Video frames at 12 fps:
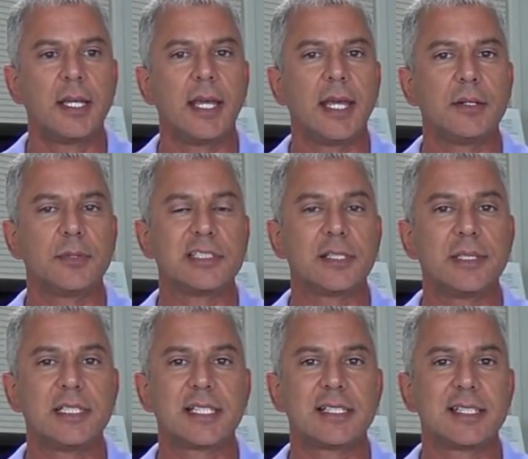and when
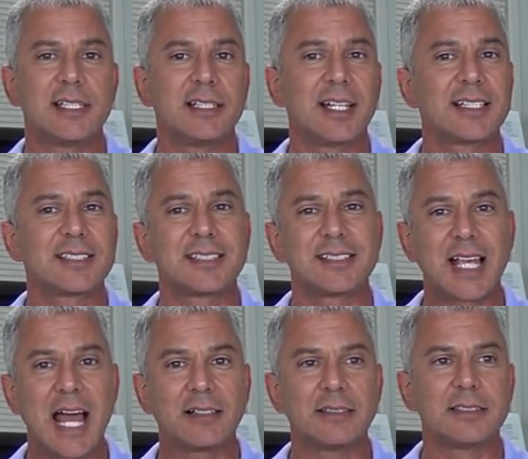somebody says they eat lots of
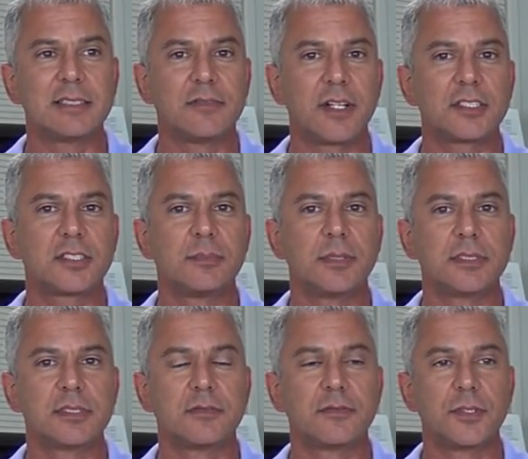salads and
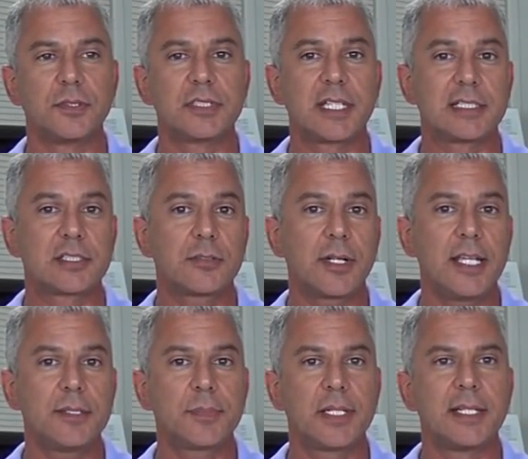vegetables and fruits, that's
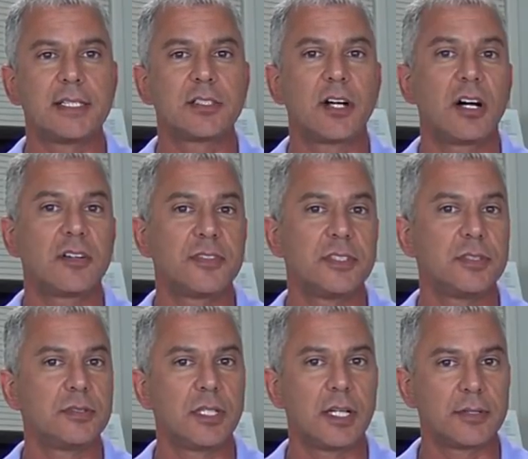great, but it's often
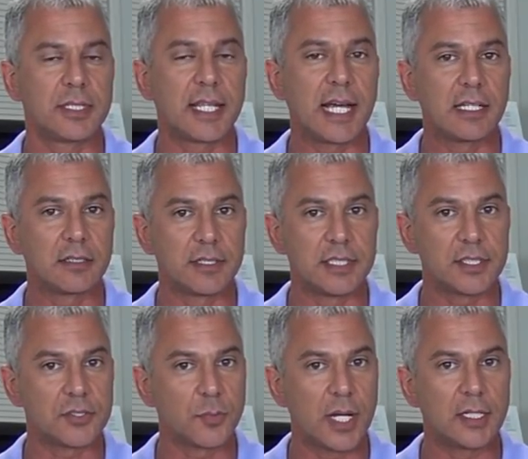too low in calories
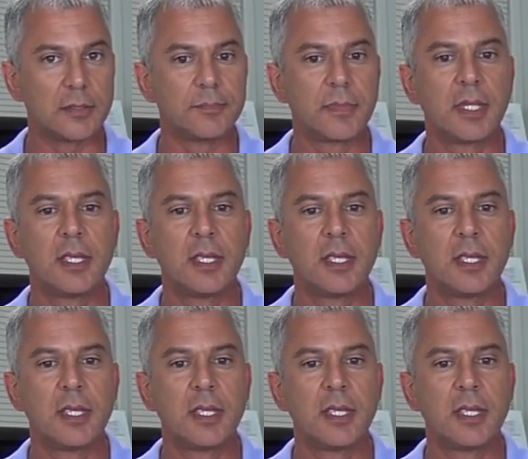as well.